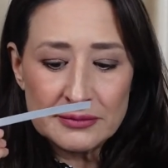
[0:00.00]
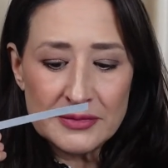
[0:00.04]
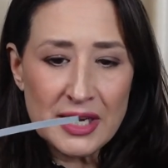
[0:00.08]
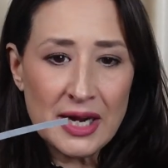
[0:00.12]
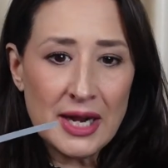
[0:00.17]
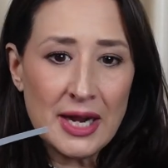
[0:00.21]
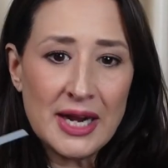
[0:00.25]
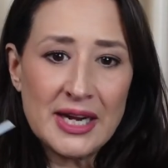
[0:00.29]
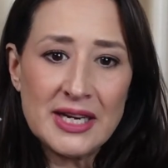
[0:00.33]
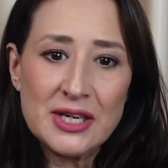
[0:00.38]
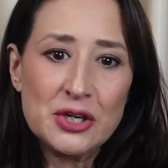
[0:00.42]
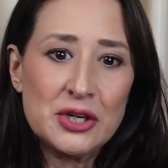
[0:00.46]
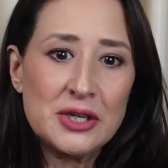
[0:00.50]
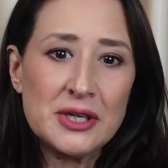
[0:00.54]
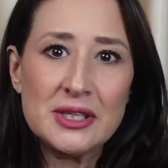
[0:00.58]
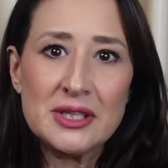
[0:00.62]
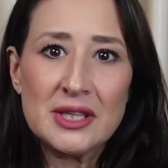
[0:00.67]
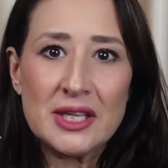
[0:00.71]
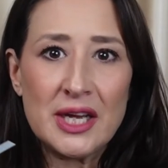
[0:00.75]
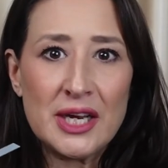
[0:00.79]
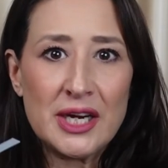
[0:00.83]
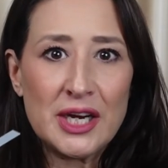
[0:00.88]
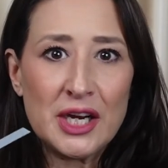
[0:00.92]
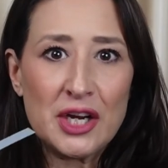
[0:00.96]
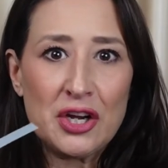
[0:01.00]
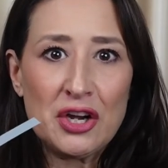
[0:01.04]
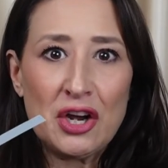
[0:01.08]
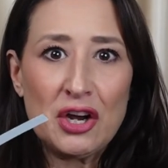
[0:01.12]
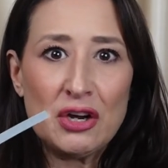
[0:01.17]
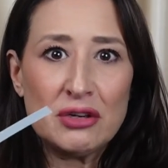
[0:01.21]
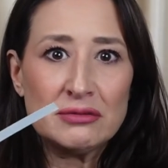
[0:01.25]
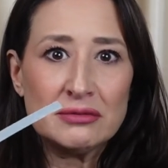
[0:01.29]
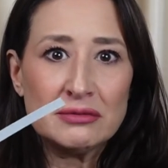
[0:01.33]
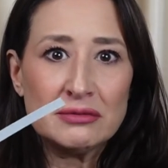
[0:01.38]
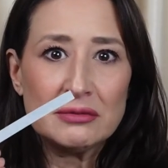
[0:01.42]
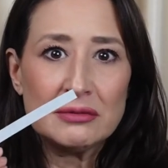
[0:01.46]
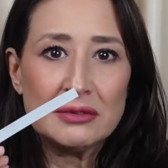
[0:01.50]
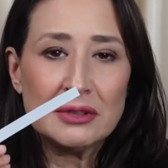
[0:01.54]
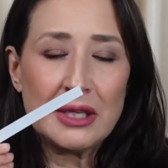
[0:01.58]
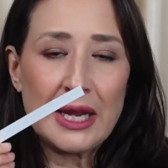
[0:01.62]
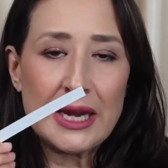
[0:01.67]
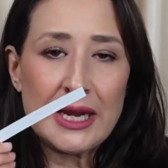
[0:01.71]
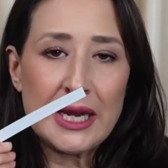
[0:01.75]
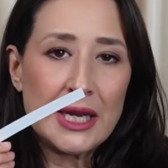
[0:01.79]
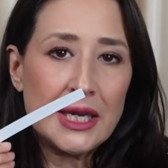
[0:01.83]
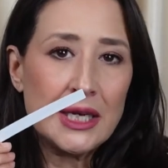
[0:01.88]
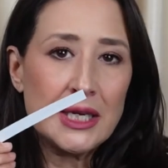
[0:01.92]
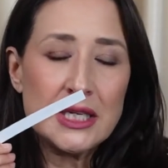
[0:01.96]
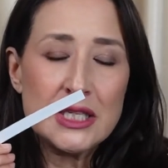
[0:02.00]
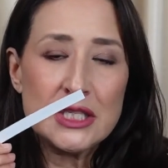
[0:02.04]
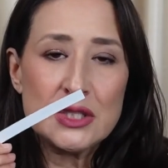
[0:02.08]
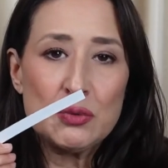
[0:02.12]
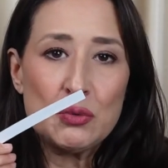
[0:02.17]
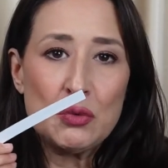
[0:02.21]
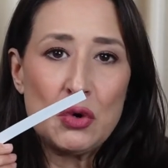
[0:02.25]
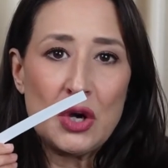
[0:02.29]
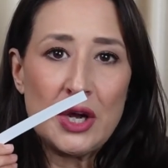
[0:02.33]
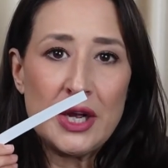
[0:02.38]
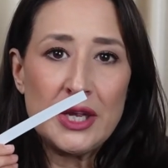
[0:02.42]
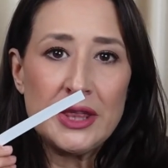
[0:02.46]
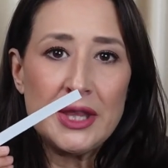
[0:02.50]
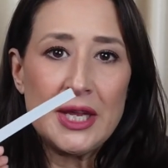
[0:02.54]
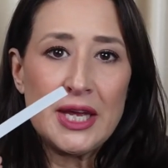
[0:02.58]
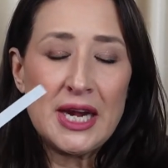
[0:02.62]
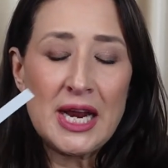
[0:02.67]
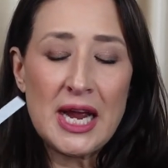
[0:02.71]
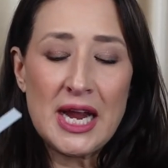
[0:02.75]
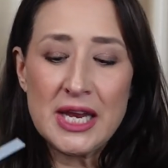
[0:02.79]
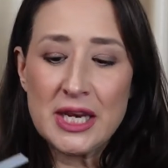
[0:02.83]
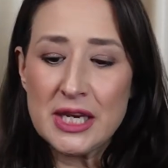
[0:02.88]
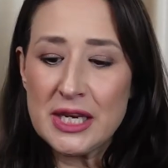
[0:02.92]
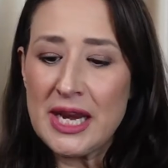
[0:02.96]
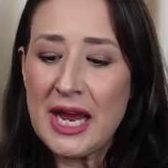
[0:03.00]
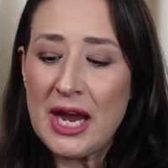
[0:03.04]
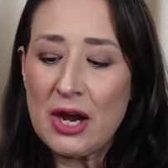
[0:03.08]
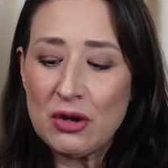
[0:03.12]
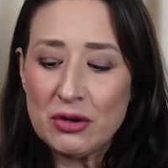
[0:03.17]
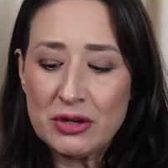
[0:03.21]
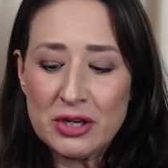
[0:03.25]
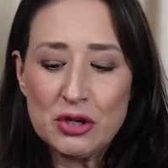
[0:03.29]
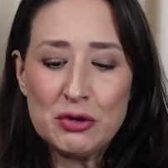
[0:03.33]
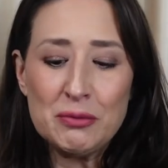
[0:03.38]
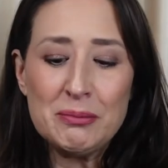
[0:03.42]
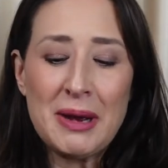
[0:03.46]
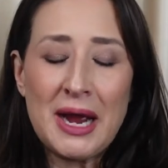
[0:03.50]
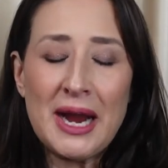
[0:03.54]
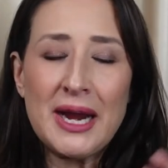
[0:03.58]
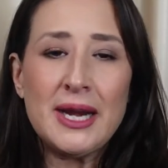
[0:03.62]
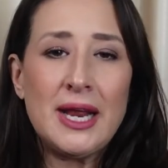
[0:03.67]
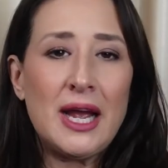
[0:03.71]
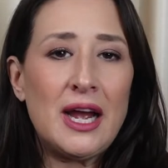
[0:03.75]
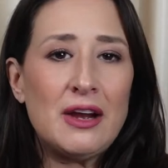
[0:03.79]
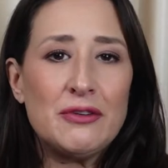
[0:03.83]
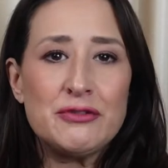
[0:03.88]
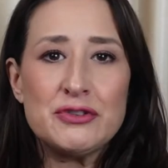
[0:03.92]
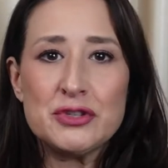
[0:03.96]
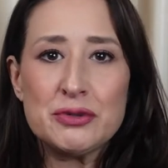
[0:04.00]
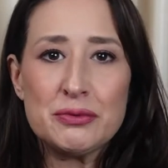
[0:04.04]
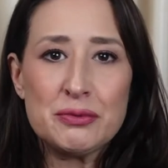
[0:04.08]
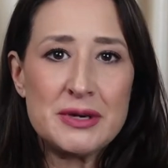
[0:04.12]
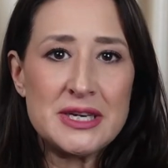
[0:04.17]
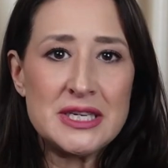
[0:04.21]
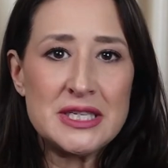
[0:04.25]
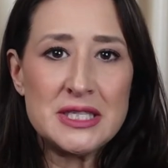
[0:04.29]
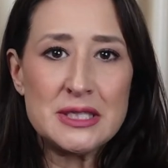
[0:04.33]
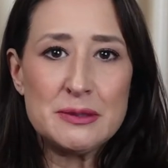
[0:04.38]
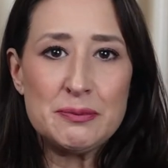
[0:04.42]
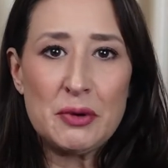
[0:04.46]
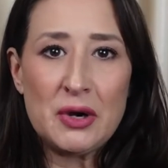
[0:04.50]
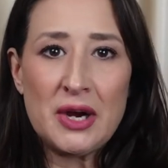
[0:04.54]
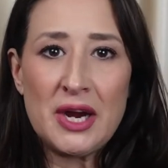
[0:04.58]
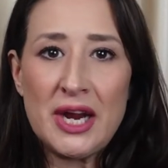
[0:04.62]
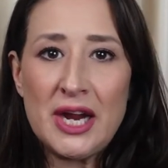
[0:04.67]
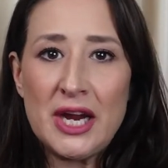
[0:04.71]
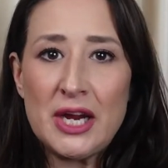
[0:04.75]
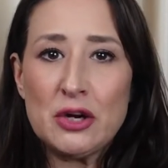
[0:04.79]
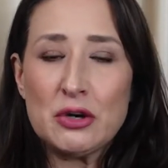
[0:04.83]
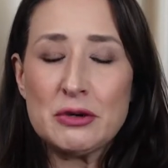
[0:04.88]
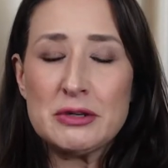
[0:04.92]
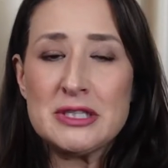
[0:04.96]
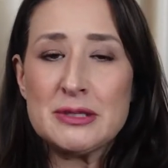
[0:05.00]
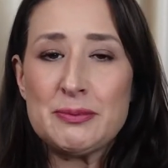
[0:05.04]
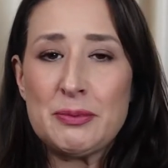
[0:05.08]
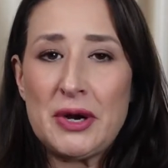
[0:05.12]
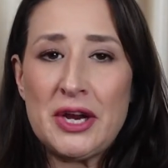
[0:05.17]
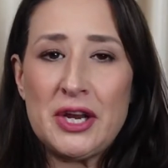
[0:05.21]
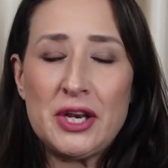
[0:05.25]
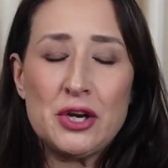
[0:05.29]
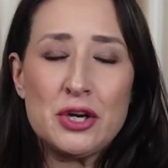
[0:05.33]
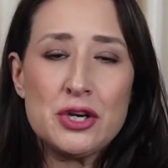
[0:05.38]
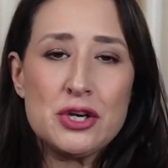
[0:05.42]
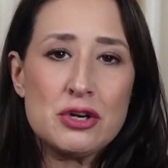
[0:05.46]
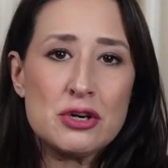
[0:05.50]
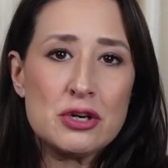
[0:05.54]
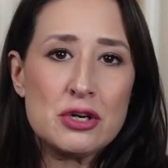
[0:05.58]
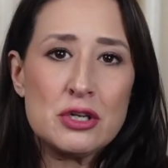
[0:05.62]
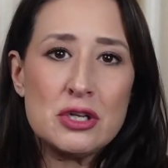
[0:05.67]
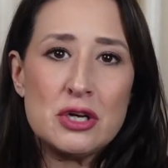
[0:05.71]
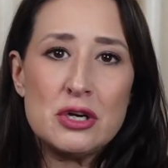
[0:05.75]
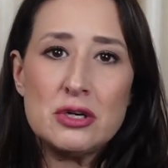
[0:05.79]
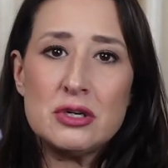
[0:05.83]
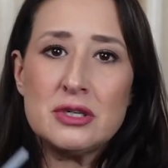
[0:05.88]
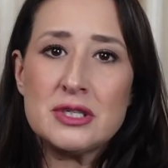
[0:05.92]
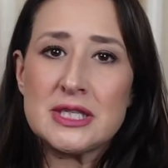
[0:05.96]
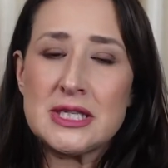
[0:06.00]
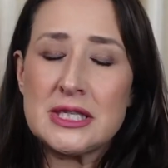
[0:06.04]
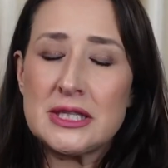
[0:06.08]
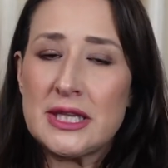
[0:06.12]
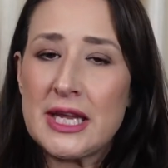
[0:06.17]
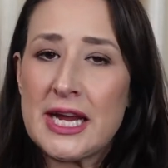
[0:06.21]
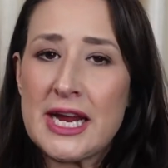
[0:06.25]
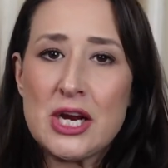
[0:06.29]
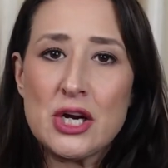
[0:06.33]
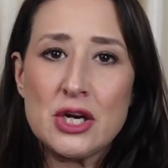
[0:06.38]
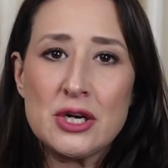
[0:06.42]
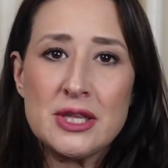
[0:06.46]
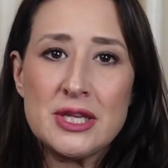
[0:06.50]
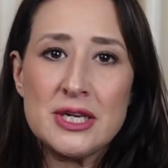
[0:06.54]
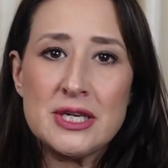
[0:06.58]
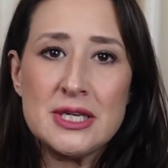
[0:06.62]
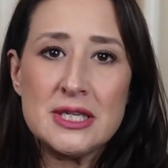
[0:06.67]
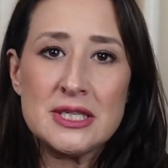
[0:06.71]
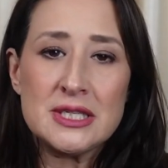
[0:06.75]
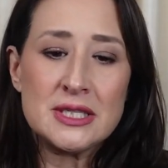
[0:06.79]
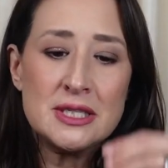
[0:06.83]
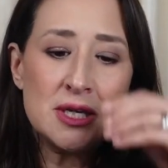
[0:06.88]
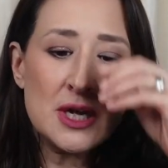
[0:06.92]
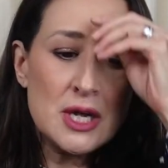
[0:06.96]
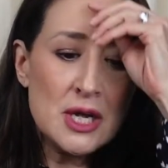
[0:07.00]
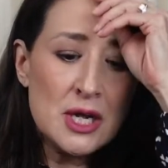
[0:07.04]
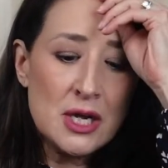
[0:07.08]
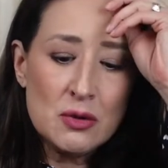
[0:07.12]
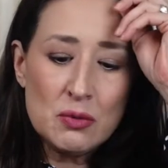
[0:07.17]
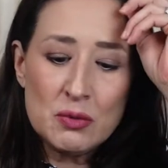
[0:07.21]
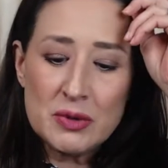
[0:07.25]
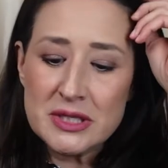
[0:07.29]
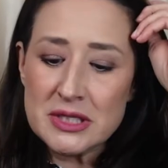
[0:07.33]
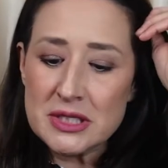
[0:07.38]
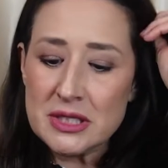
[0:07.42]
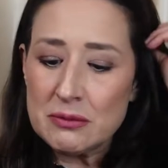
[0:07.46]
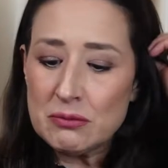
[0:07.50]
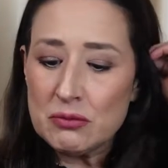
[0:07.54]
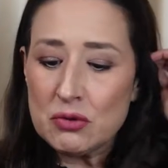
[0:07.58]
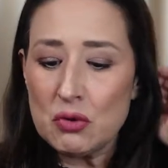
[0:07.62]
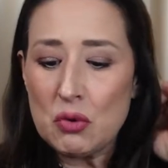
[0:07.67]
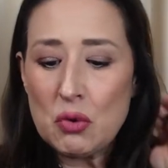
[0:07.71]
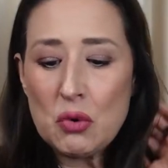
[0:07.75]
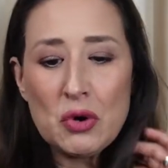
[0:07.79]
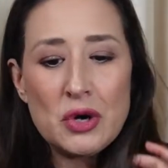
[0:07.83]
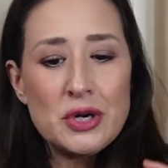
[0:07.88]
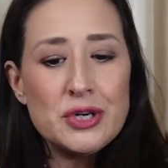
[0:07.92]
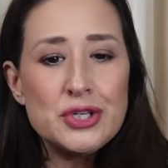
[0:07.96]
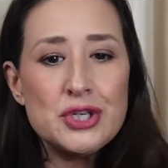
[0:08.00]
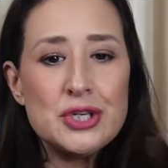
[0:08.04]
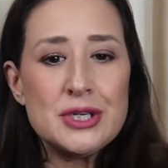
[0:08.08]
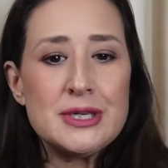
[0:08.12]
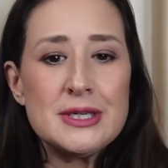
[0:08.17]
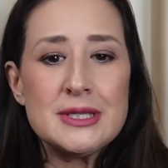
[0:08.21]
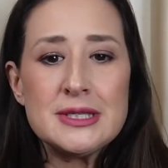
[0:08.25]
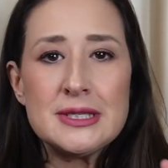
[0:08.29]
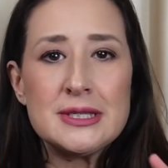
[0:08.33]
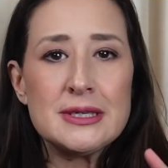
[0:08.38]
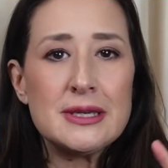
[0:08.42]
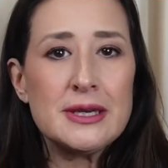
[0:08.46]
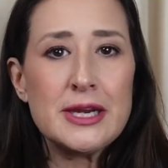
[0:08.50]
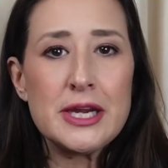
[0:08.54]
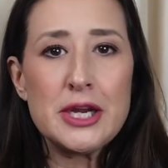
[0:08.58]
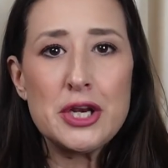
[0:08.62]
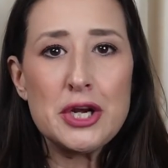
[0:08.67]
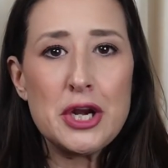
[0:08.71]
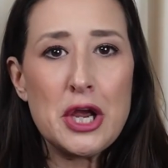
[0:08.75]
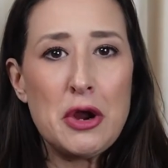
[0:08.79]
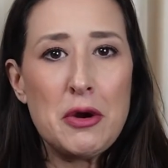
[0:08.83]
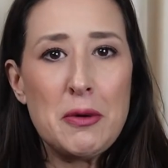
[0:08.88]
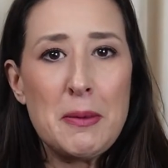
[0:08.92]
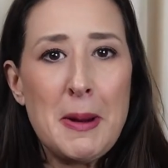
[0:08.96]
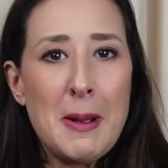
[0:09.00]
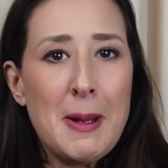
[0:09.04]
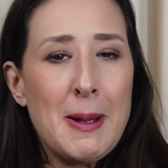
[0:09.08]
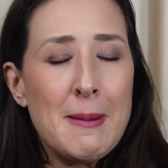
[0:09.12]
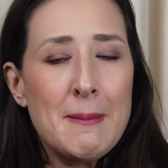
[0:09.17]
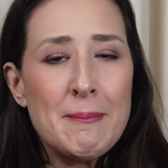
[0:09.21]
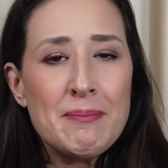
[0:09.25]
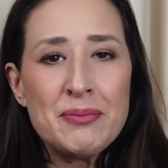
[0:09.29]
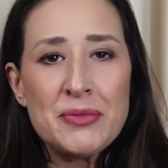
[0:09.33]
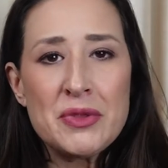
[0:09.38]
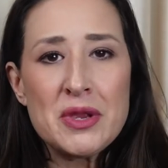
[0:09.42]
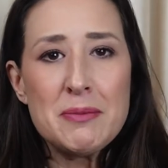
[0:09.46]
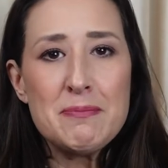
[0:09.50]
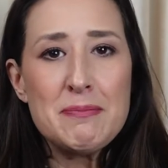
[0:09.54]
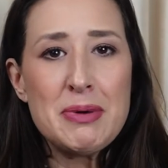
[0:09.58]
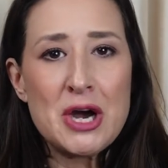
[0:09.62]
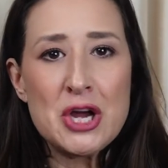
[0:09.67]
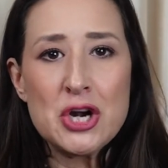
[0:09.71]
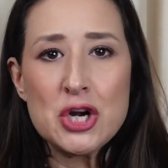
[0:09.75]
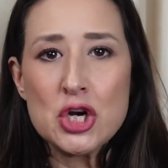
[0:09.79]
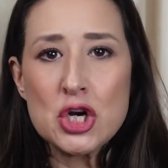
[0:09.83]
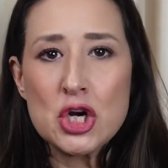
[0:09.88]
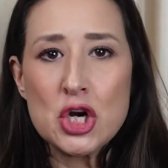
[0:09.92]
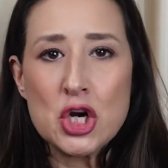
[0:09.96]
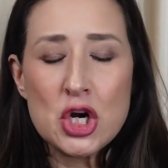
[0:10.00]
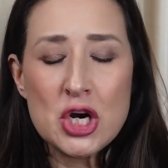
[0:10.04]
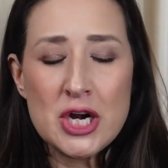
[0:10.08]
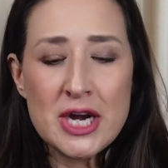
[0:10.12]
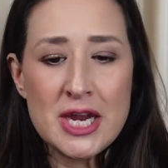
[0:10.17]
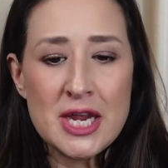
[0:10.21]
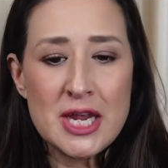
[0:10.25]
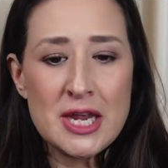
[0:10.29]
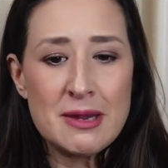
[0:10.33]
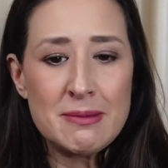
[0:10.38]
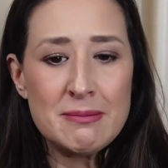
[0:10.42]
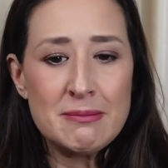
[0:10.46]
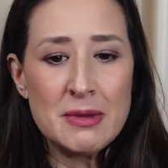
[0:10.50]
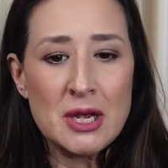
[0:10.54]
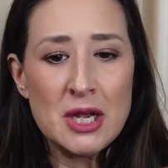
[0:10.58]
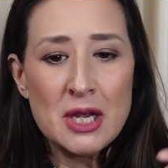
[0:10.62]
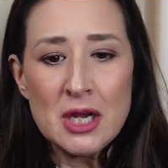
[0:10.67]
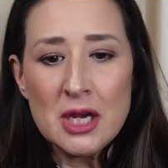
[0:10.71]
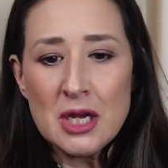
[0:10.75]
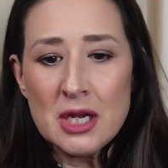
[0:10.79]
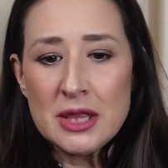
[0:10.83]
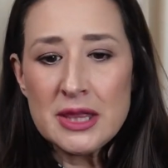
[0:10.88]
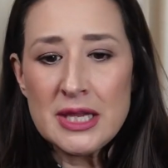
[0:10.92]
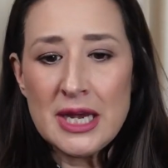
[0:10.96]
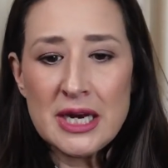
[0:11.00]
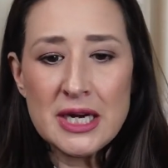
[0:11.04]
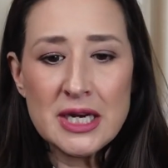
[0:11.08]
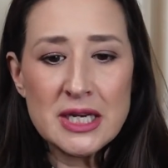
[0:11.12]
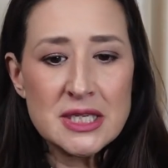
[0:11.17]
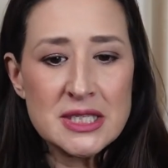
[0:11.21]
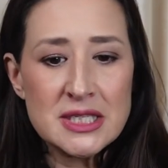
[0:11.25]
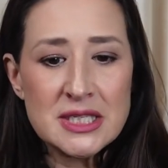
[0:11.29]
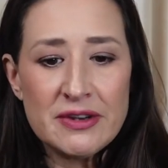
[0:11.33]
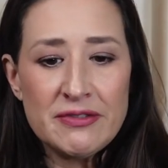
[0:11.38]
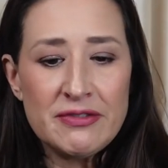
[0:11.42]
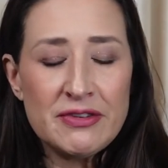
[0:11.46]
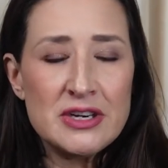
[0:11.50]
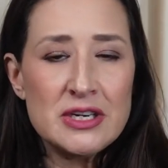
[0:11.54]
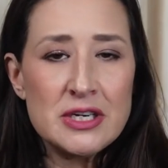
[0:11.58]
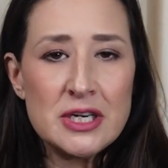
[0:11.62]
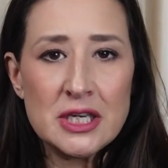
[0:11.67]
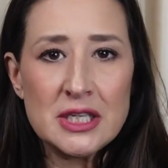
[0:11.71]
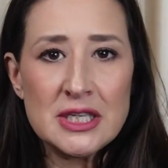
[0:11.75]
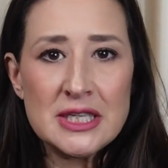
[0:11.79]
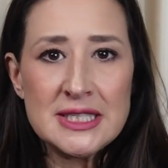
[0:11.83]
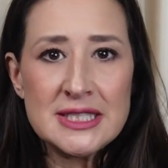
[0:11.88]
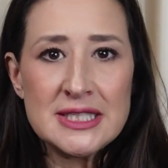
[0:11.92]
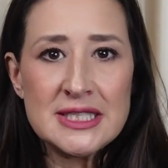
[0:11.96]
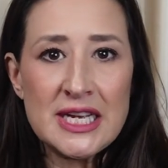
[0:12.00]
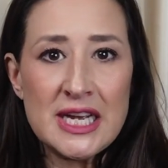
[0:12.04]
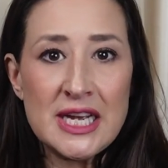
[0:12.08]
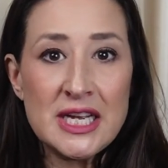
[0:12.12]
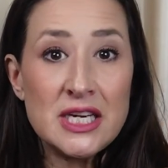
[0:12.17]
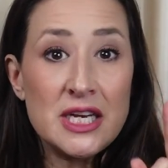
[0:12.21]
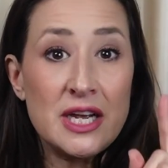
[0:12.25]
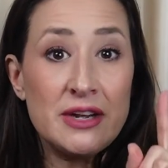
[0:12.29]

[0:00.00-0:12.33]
I couldn't let it go. Like it is one that I, now you might have to respray or spray it on your clothes and layer this with some gorgeous, you know, buttercream that is a vanilla scent.